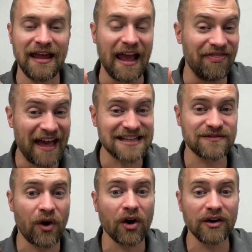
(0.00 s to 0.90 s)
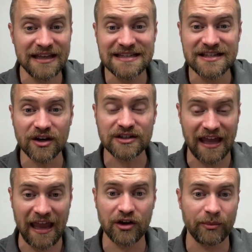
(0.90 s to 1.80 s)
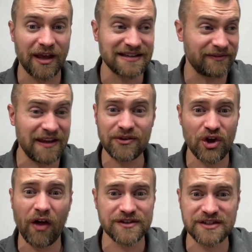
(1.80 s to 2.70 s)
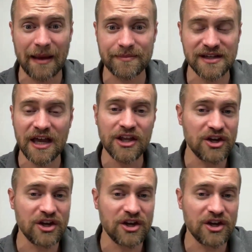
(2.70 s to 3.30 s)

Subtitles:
And that's far easier to handle because I've given you all the steps.